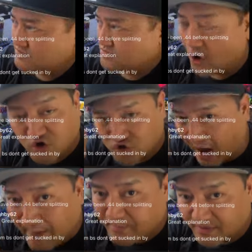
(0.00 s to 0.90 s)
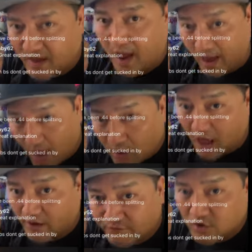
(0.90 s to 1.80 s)
they're trapping the
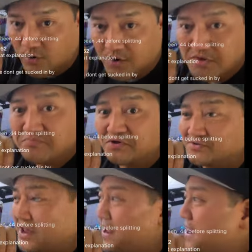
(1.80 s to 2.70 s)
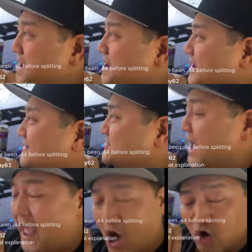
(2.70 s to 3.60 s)
hell out of you because they
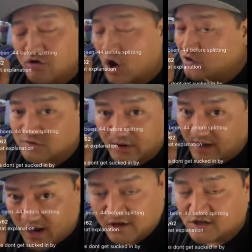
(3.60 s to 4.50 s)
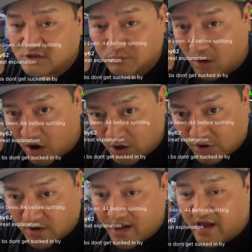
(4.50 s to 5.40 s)
the algos are getting
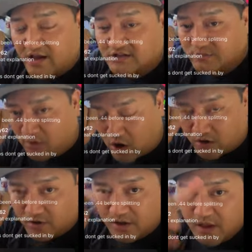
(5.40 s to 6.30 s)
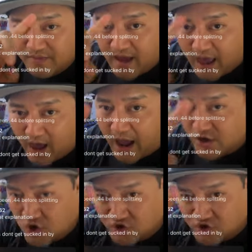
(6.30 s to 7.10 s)
smarter and smarter. The I